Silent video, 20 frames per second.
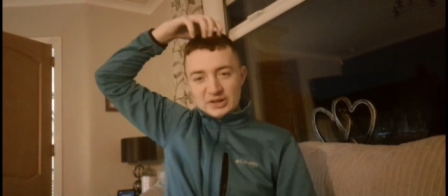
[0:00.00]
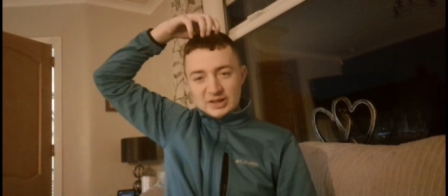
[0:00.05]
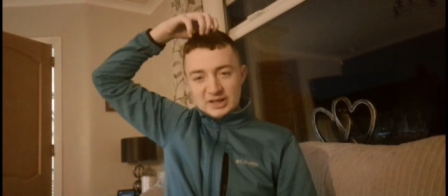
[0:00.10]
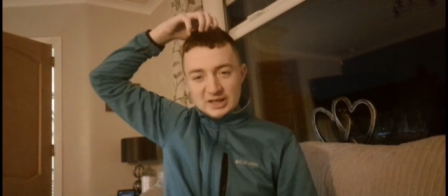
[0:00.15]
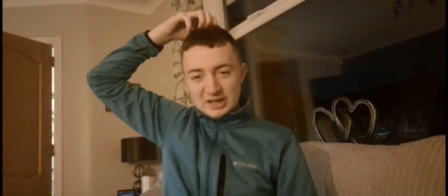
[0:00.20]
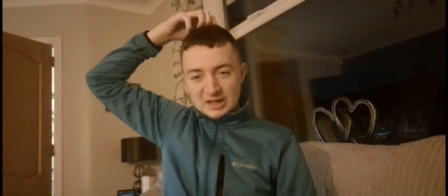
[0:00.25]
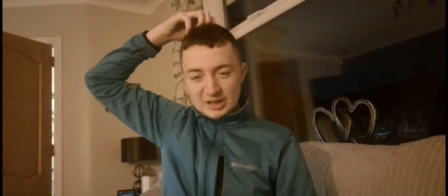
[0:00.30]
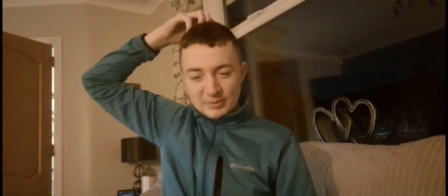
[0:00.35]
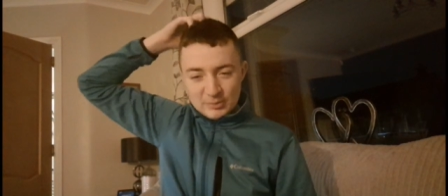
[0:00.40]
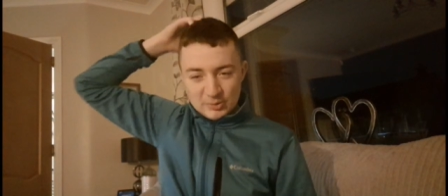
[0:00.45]

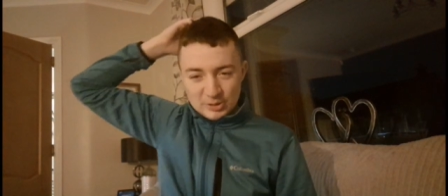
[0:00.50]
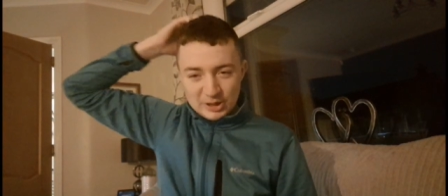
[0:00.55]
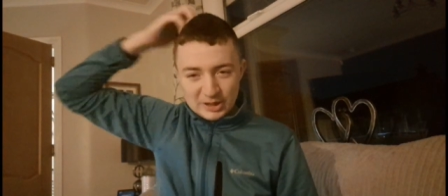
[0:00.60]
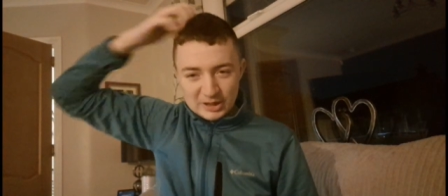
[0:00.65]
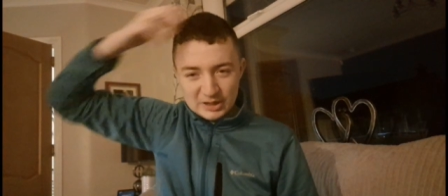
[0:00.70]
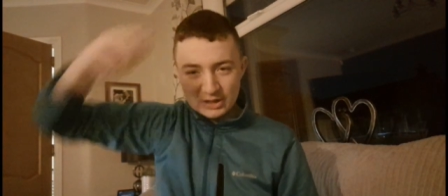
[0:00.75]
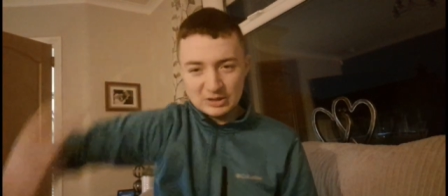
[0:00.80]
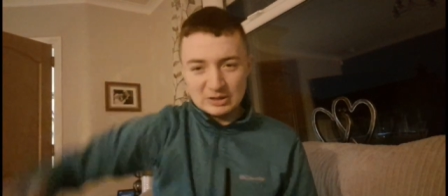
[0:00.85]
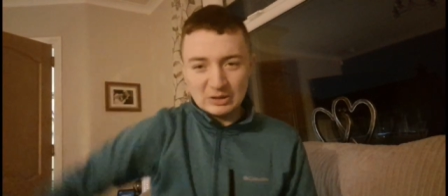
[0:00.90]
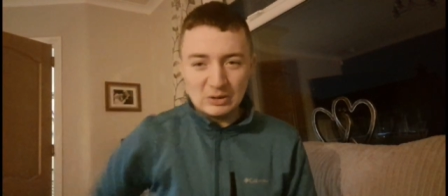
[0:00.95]
game
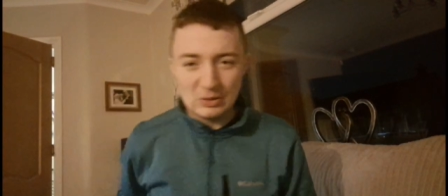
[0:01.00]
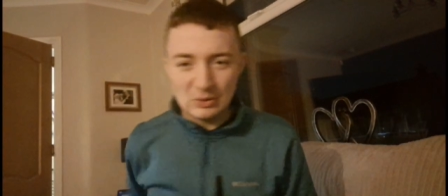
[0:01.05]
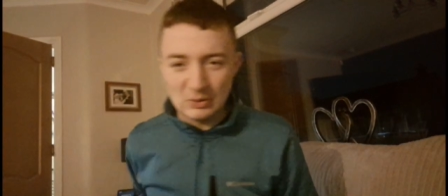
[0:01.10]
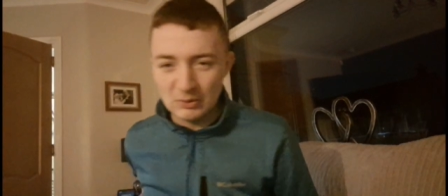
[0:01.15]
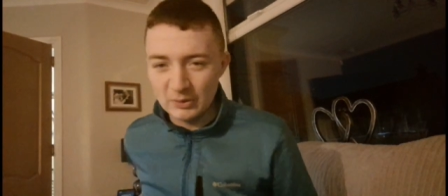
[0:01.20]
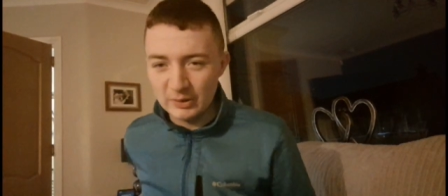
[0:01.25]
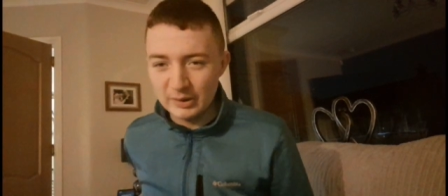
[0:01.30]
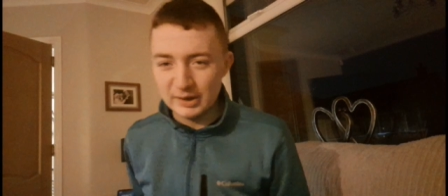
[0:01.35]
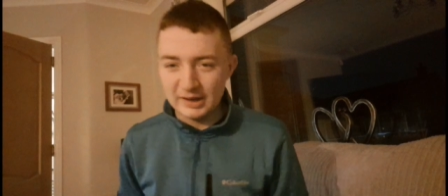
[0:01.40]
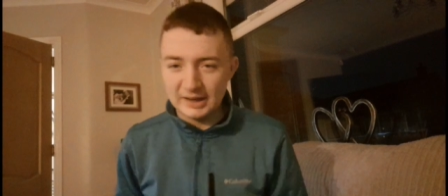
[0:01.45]
we
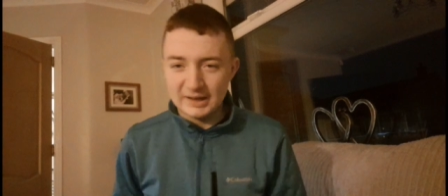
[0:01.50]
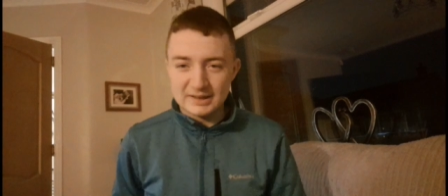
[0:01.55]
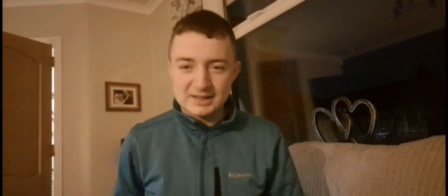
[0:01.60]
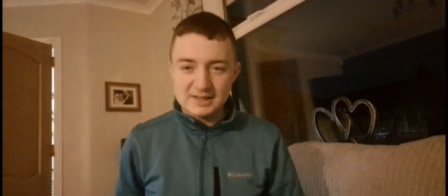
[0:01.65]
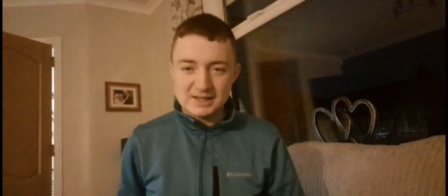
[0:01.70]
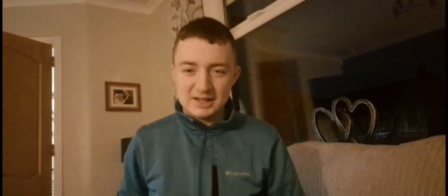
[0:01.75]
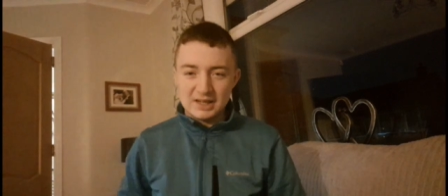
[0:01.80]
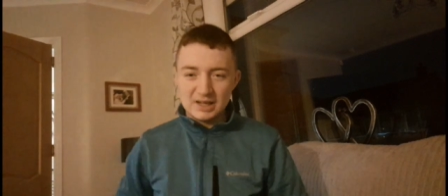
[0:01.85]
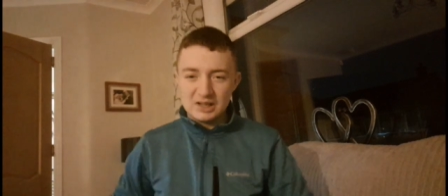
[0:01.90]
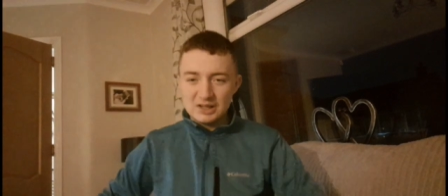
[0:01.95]
go.
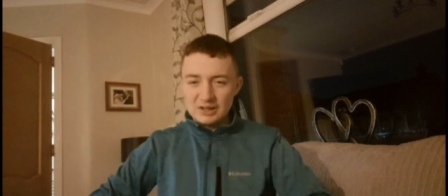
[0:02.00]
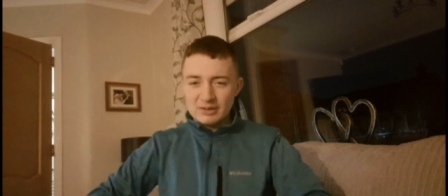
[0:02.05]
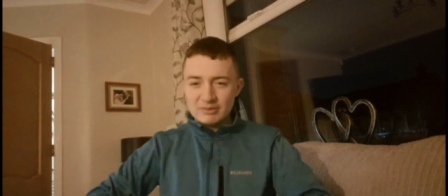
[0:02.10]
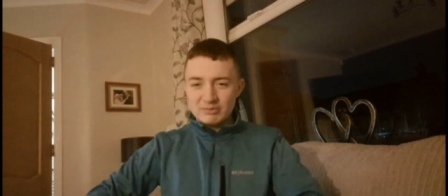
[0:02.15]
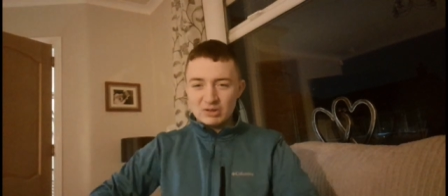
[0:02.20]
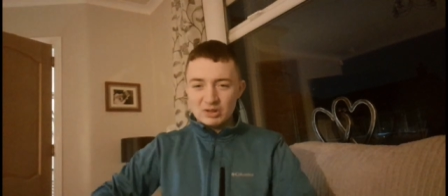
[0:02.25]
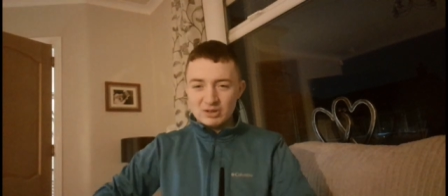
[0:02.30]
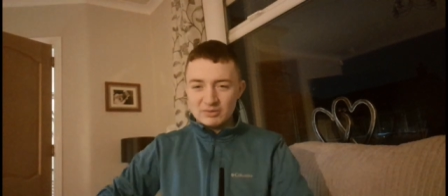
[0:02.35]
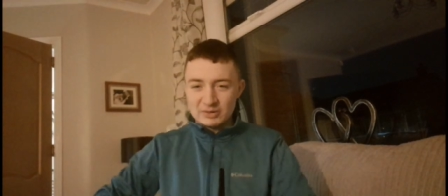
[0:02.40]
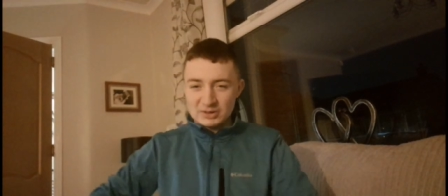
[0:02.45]
It's
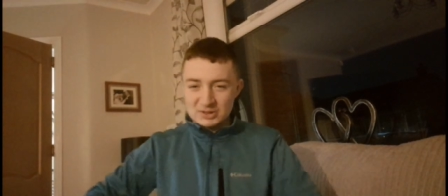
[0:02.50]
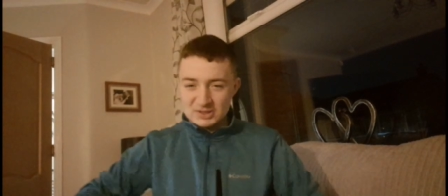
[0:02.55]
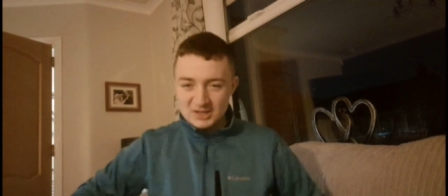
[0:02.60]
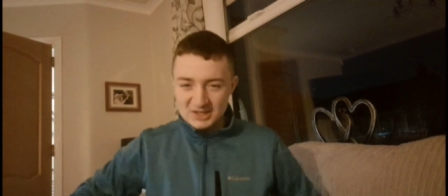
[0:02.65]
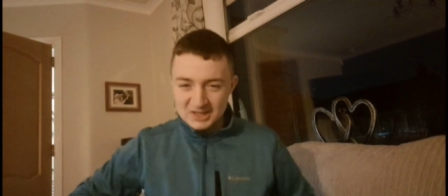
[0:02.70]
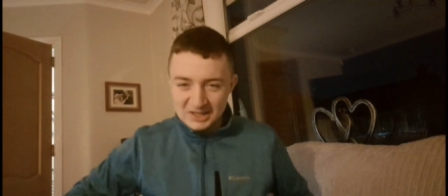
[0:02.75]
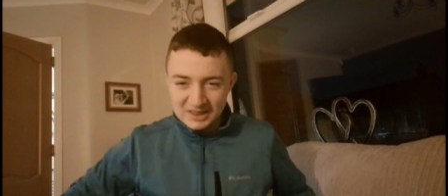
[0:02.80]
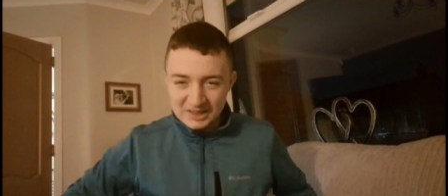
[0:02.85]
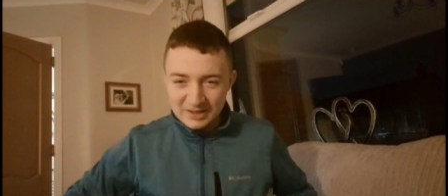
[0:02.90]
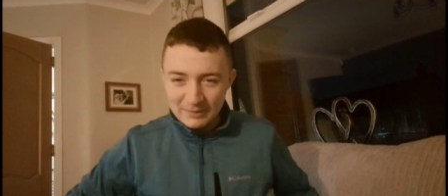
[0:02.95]
Climwell
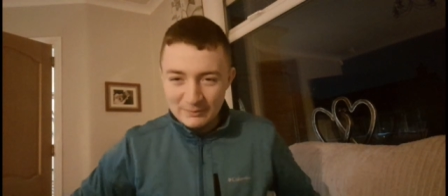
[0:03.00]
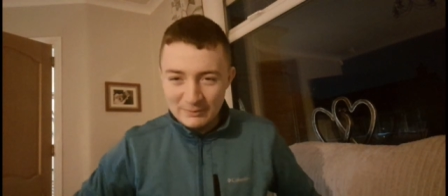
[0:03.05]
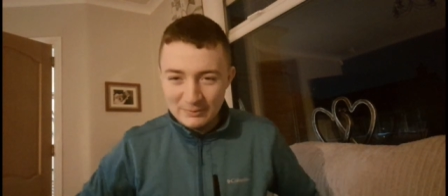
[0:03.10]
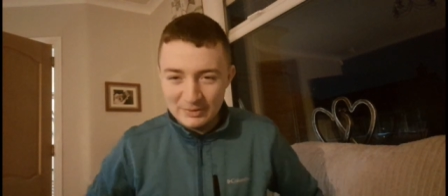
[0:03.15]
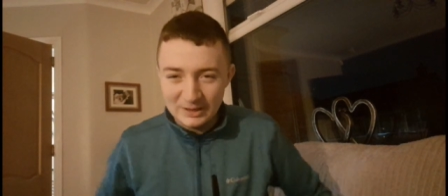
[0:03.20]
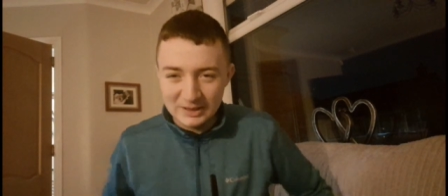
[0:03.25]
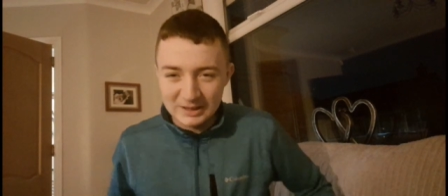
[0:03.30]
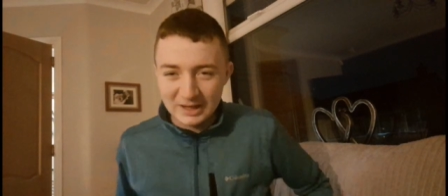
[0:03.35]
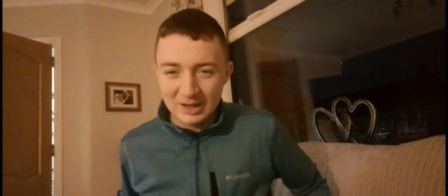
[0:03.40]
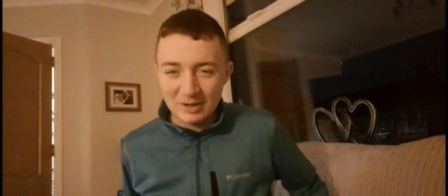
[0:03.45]
versus
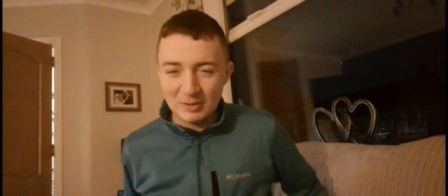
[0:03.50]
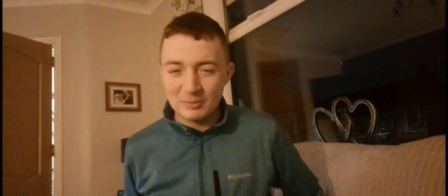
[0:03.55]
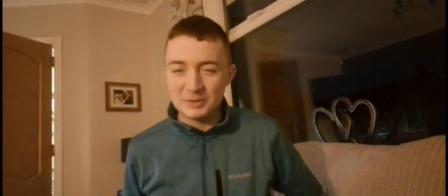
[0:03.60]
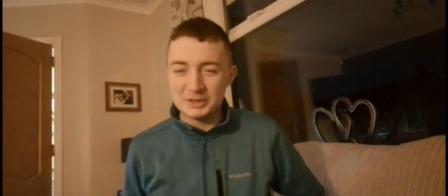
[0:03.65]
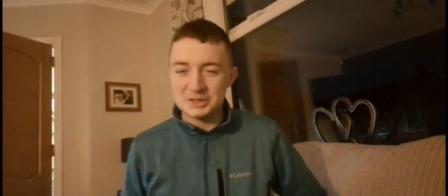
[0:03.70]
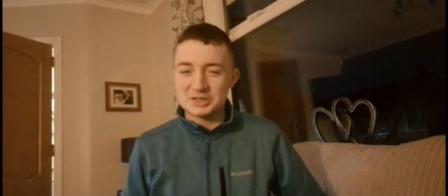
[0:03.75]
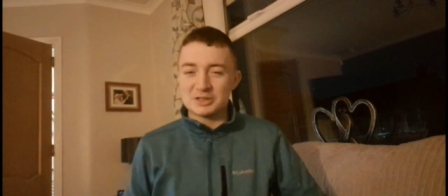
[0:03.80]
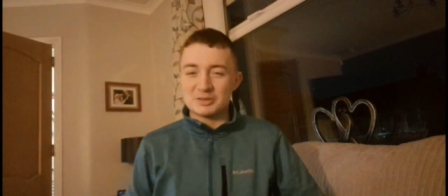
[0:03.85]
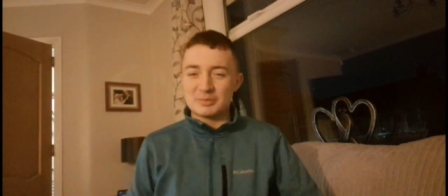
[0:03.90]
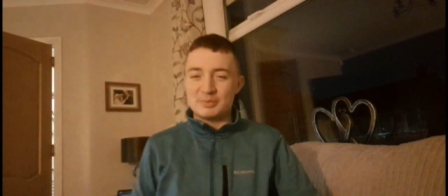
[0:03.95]
Linfield at
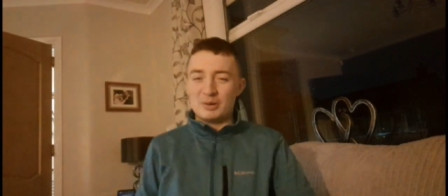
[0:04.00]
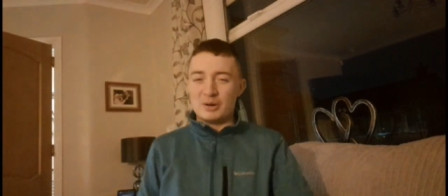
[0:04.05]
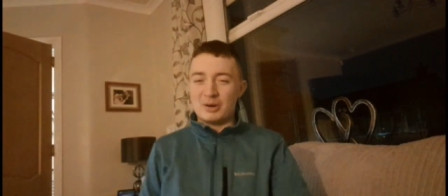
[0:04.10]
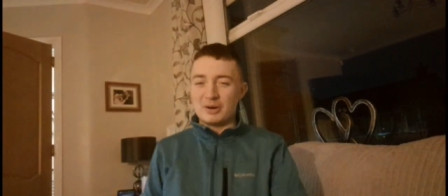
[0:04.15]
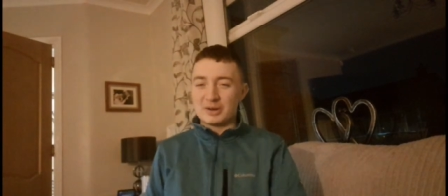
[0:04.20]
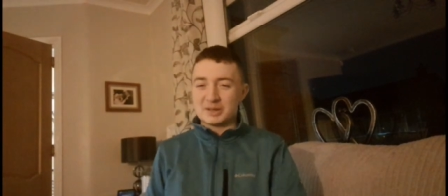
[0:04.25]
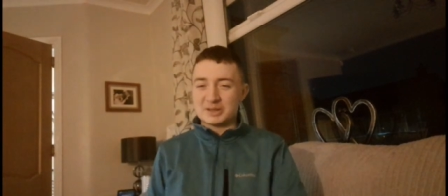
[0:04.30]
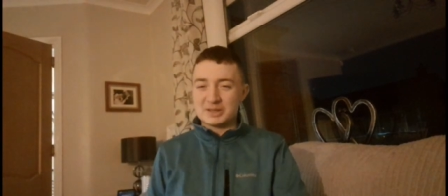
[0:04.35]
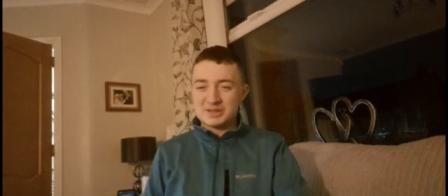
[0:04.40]
Windsor Park.